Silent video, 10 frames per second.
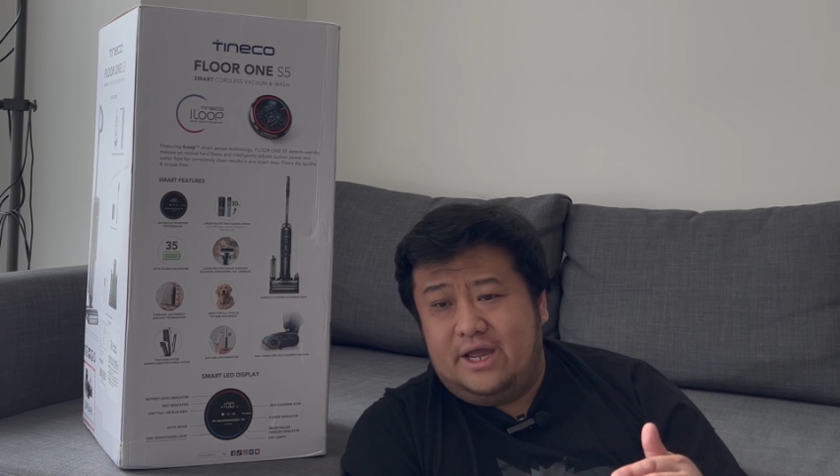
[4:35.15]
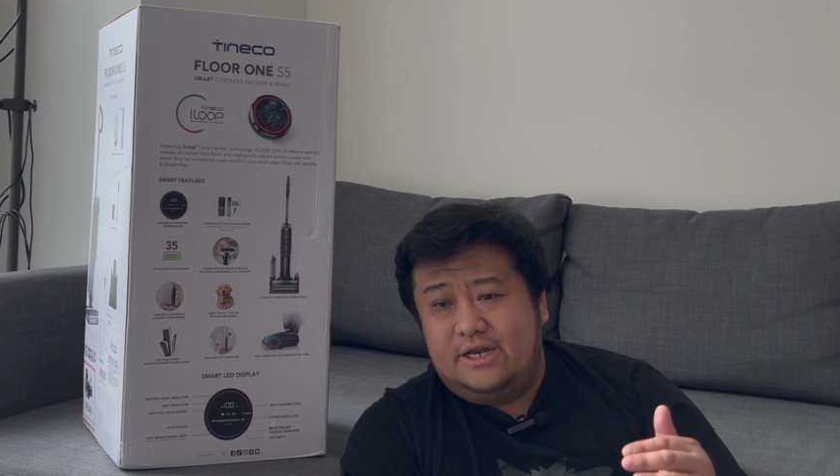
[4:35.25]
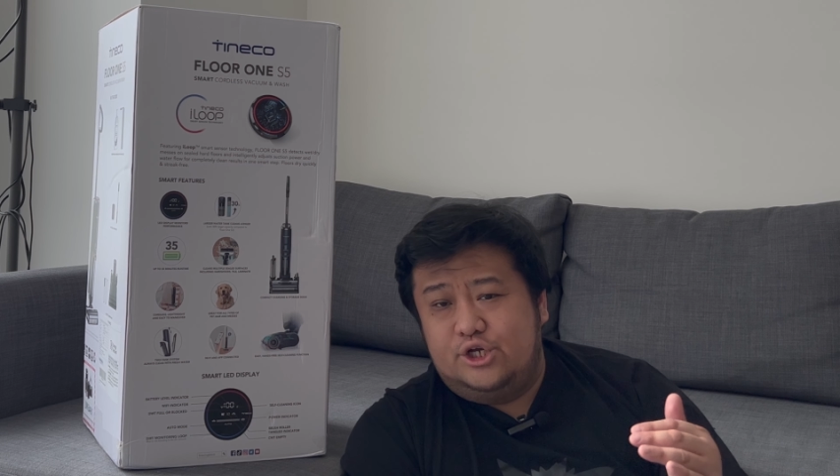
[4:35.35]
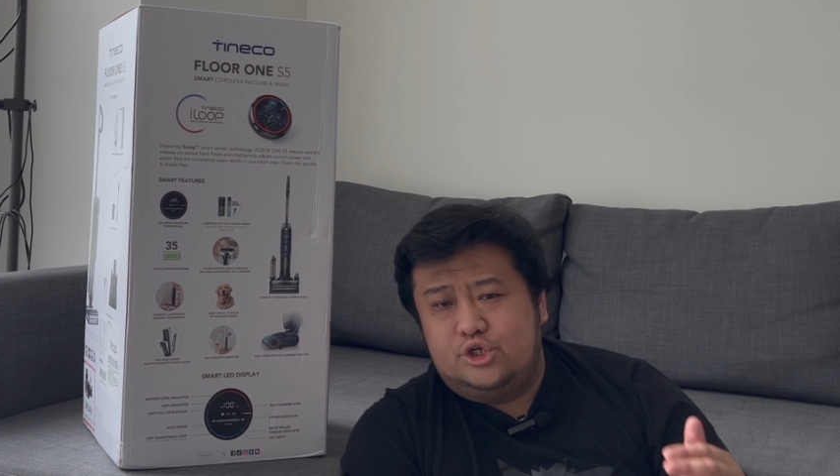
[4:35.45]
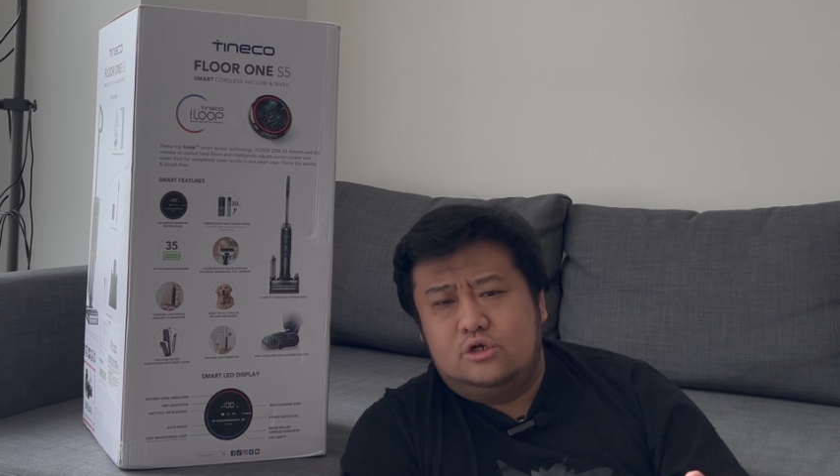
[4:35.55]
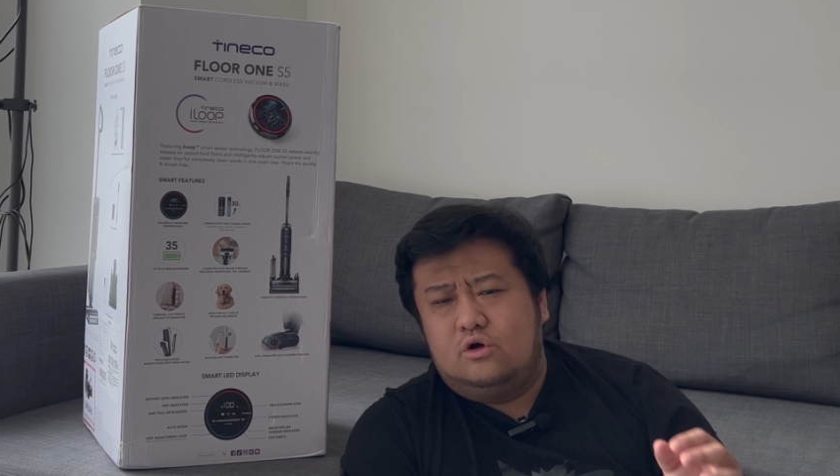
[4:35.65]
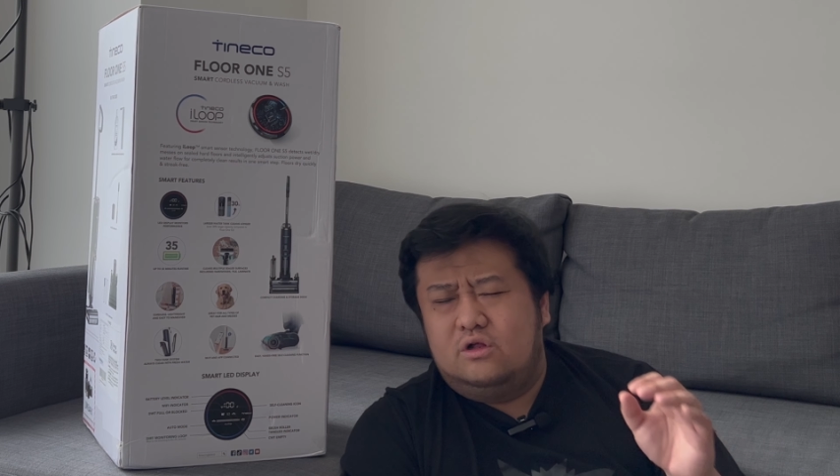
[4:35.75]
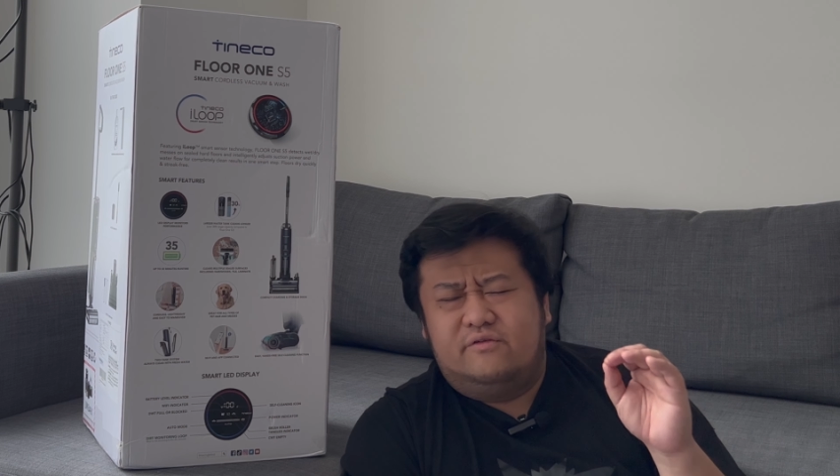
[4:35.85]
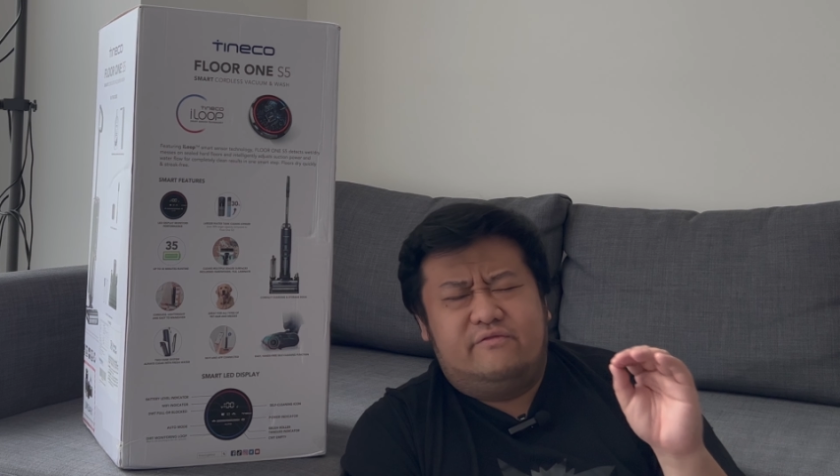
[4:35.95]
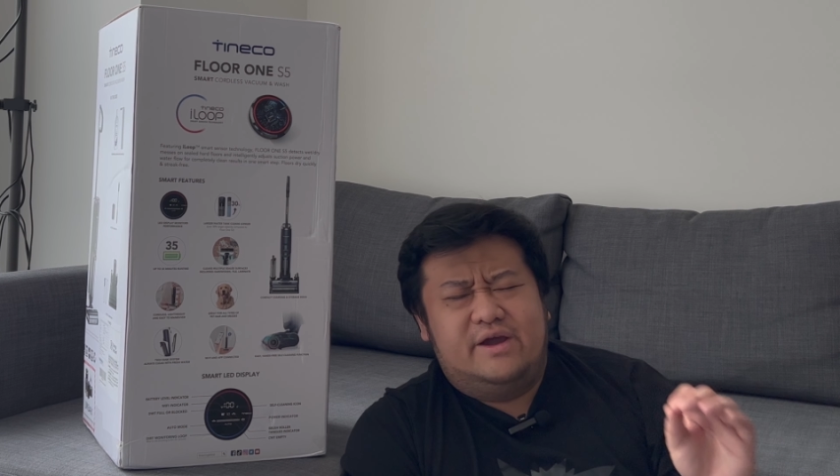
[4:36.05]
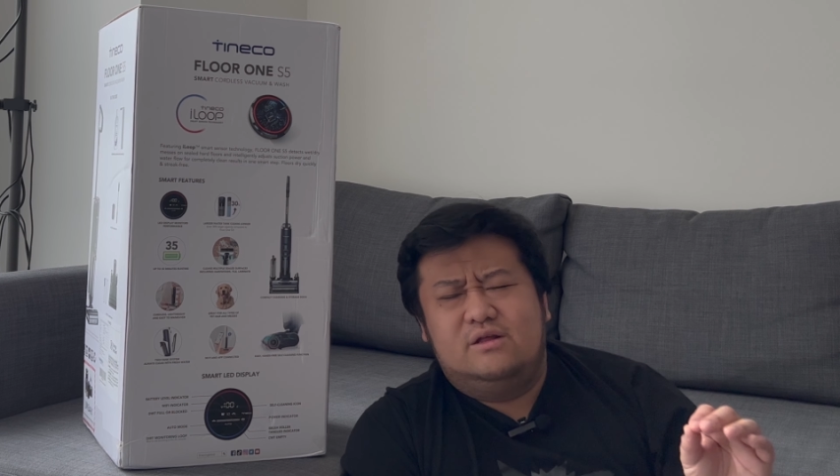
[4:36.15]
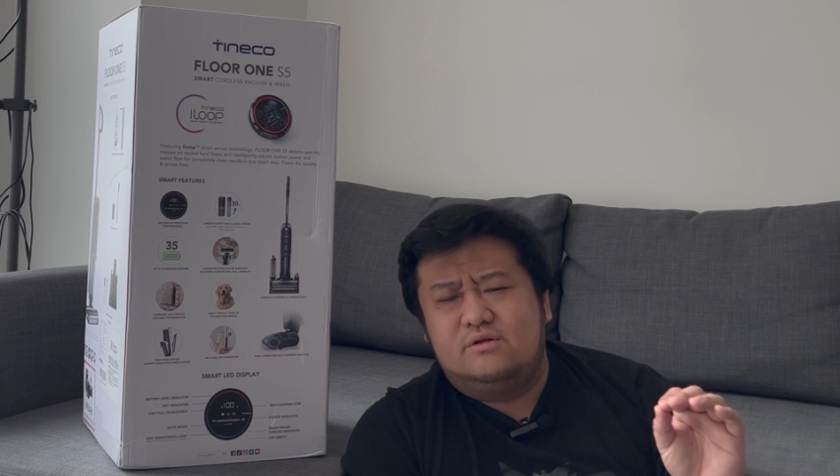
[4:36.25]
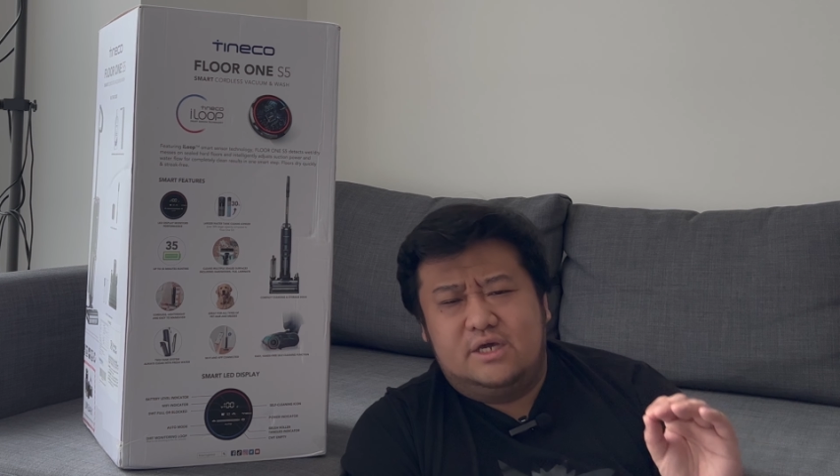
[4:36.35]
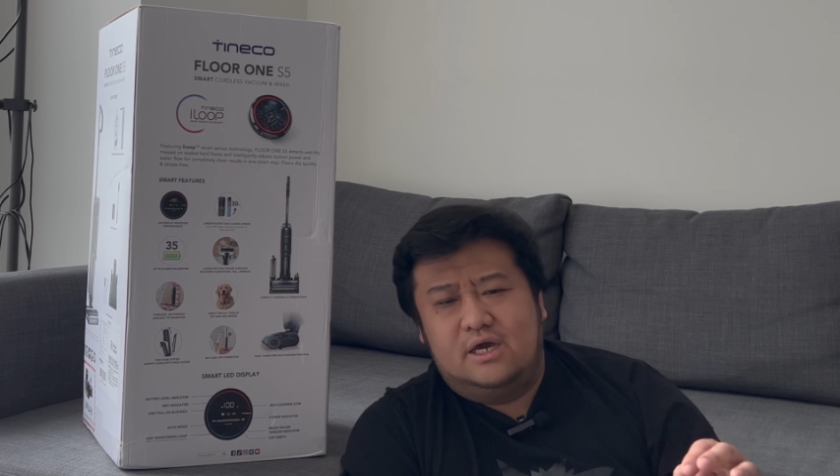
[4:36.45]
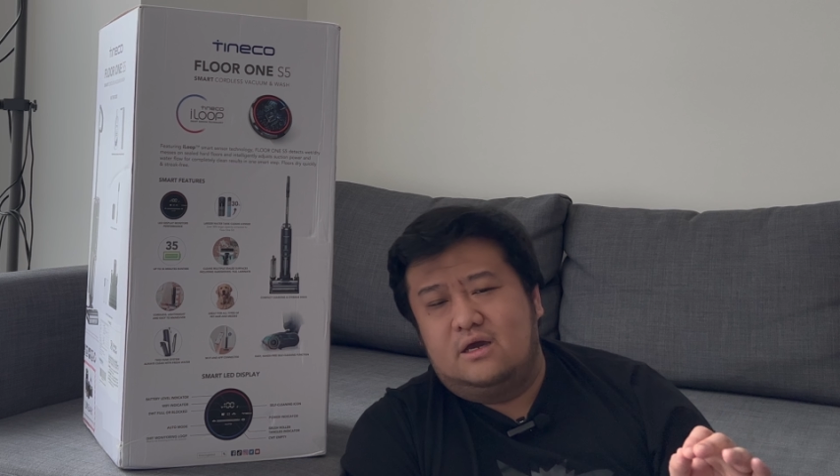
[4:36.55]
additional or the final
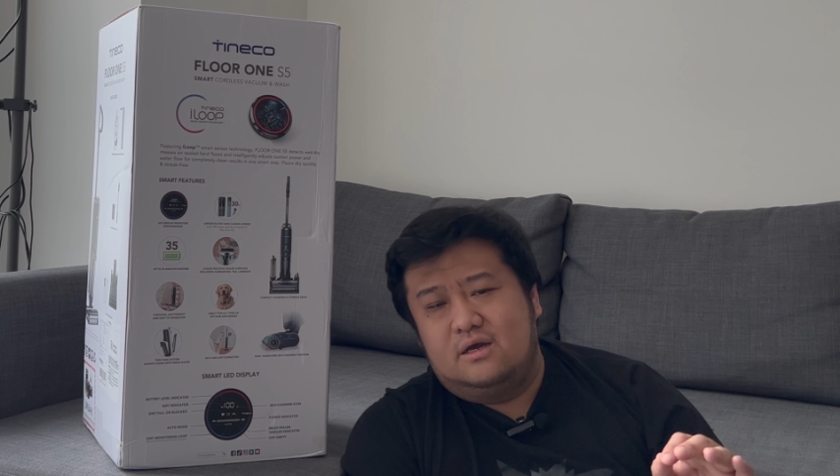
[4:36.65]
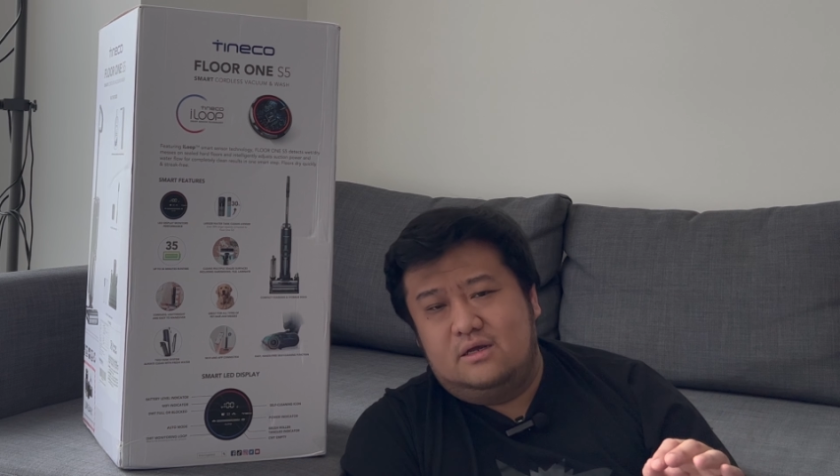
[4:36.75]
kick